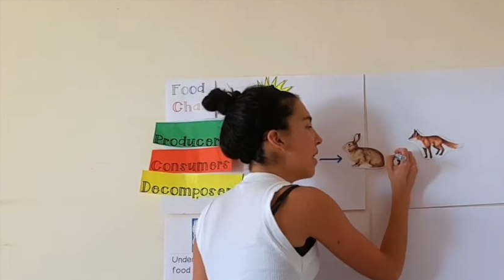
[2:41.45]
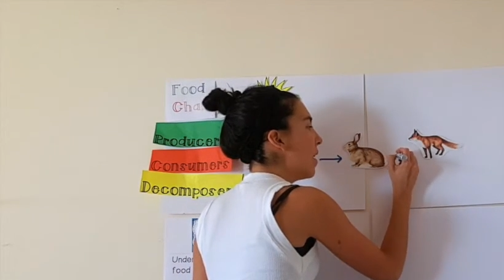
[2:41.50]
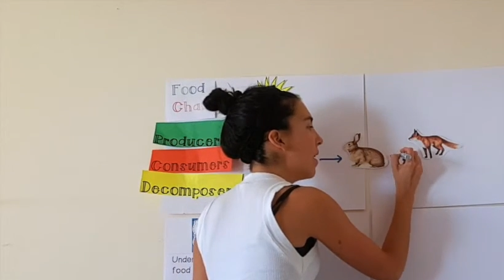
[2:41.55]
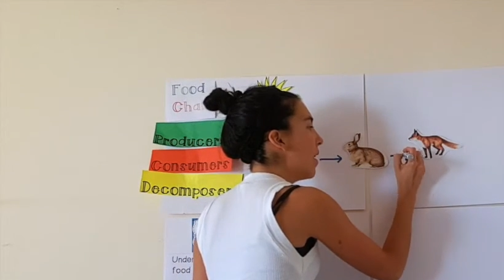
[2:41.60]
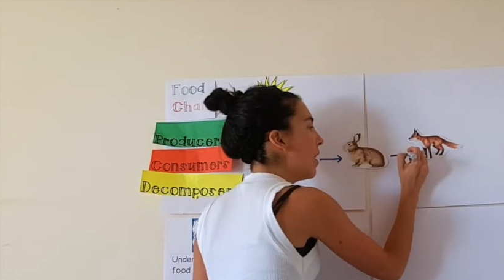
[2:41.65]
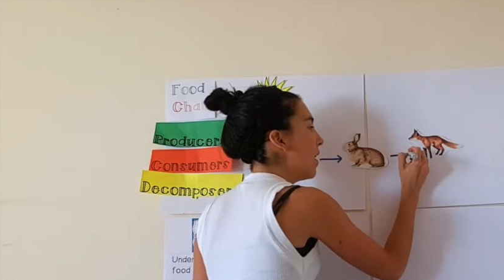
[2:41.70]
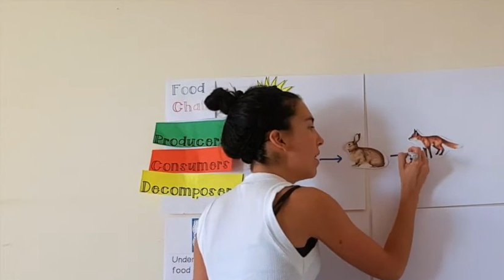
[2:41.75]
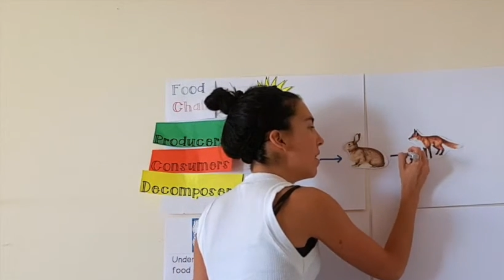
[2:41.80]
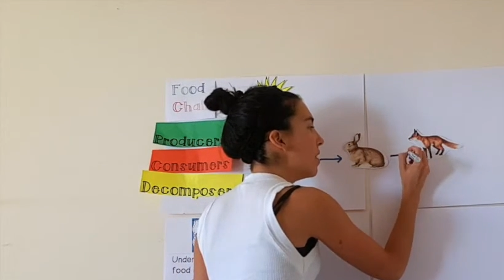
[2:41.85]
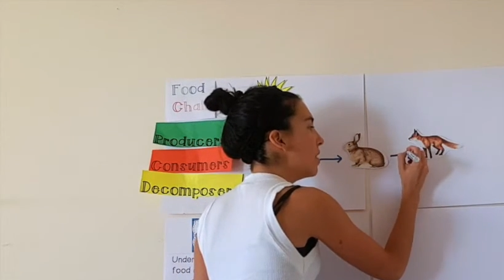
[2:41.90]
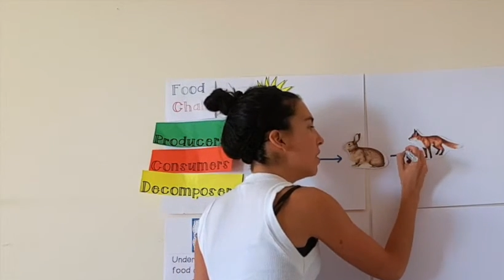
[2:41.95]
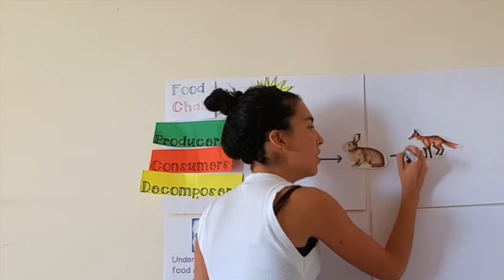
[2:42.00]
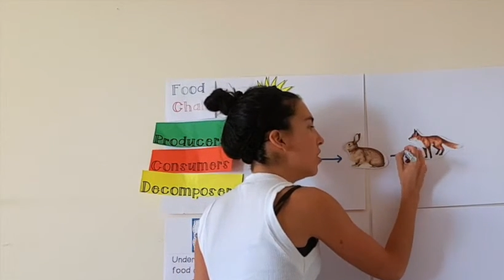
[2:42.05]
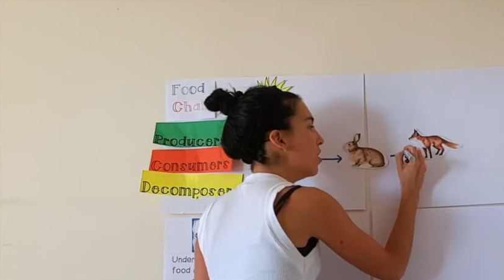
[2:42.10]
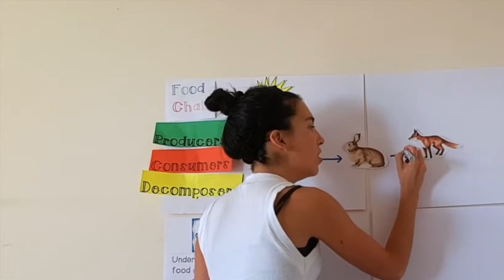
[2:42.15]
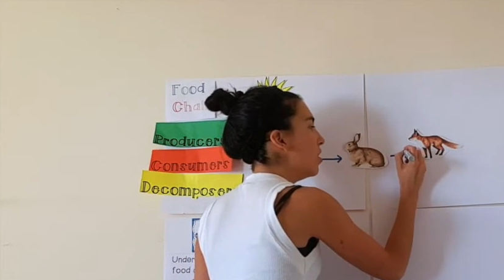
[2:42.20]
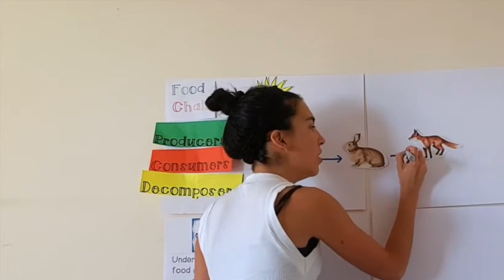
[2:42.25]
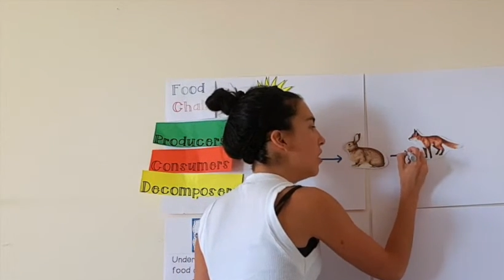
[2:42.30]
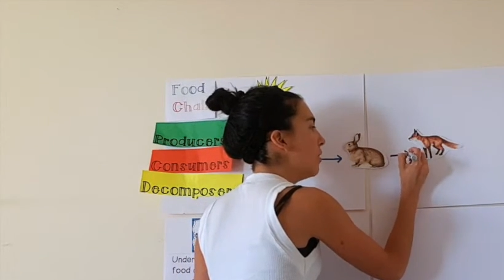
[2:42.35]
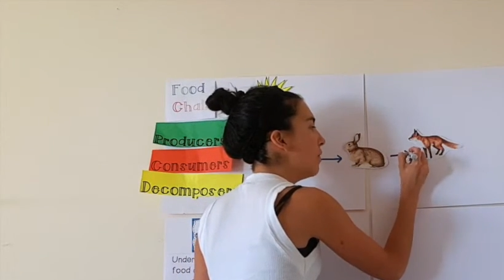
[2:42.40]

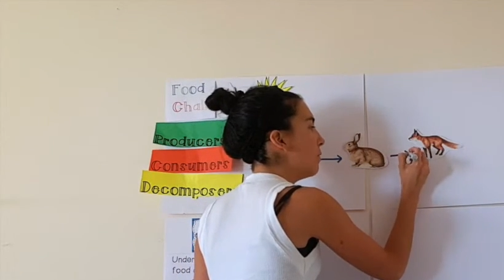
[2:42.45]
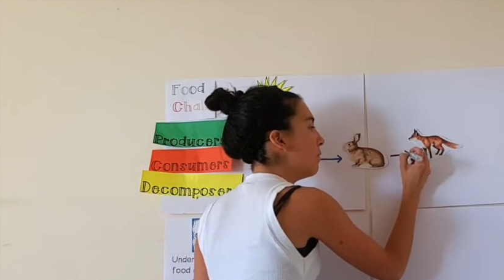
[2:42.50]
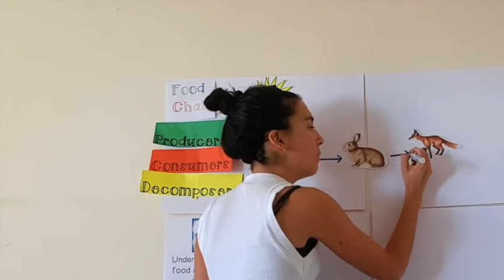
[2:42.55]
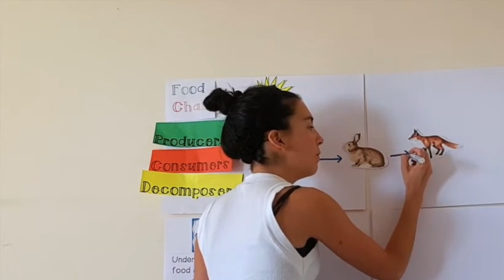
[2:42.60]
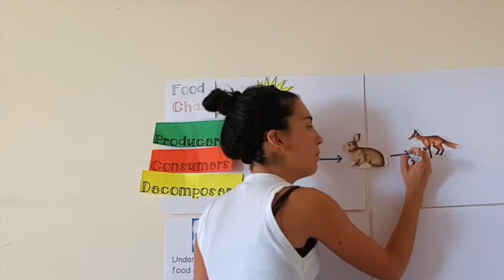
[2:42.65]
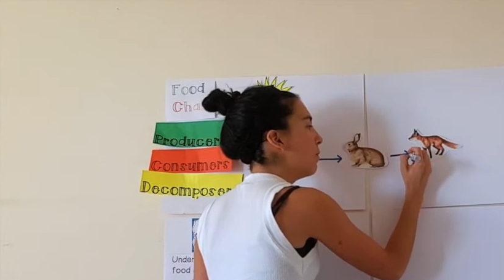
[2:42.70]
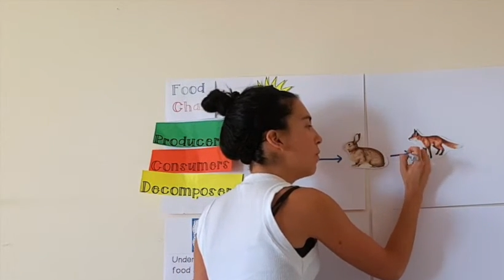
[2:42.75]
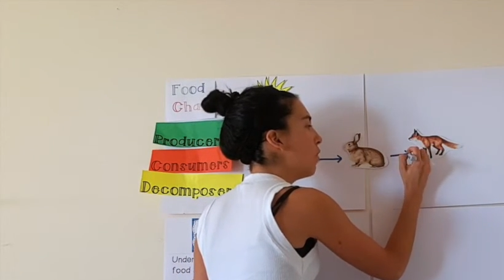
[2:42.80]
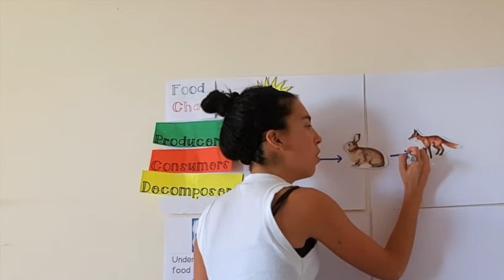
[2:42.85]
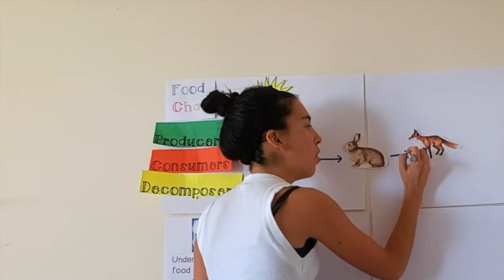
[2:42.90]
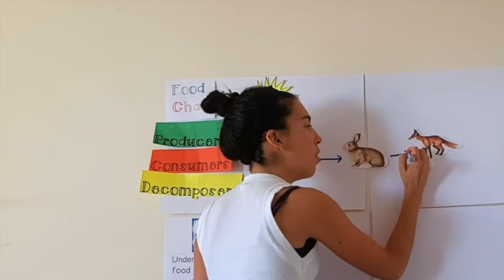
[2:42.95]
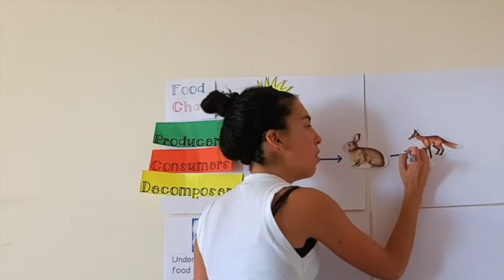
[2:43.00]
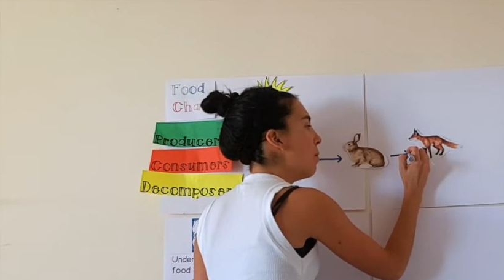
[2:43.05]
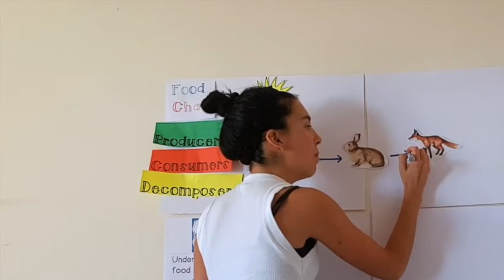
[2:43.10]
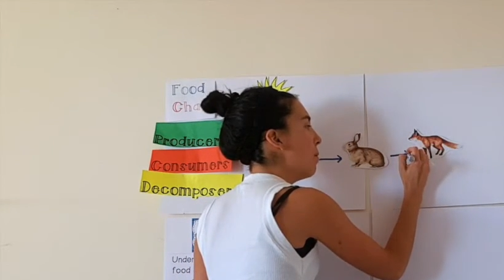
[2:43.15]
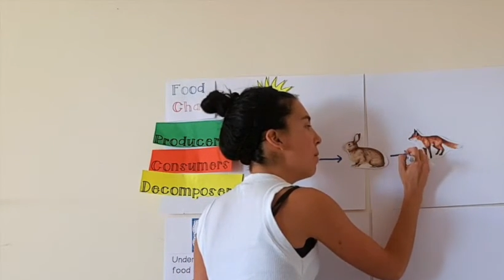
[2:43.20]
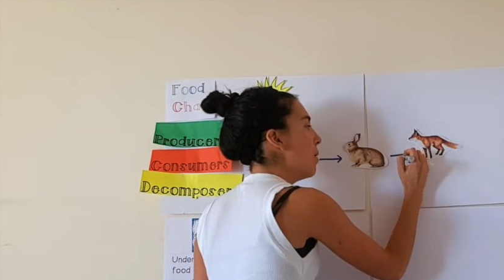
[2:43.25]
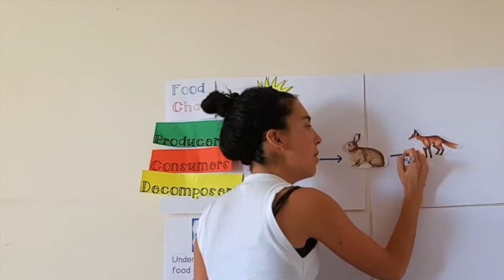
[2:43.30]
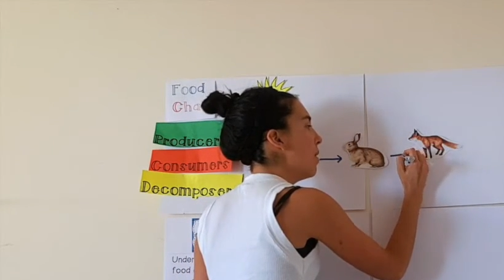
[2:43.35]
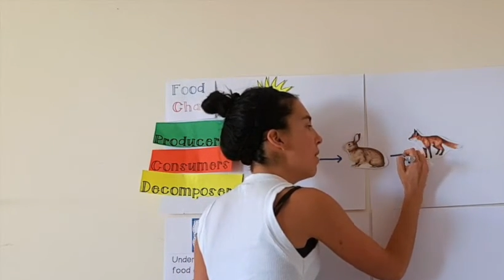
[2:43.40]
energy
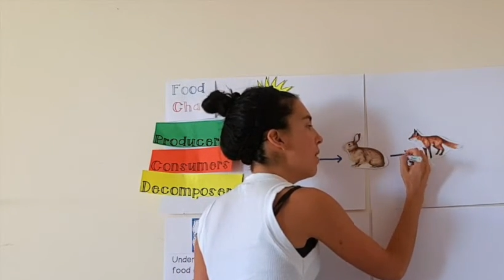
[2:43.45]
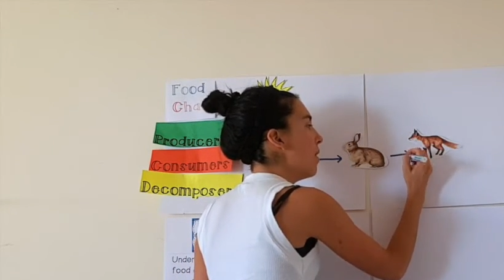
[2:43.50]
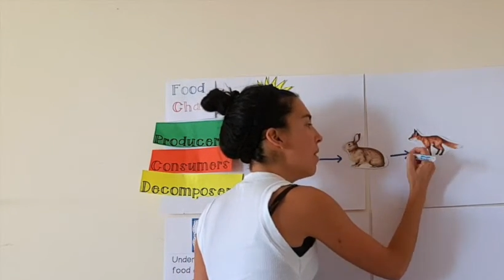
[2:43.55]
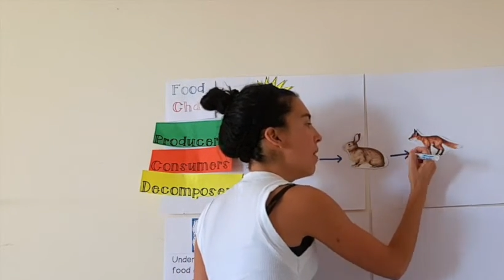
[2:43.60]
from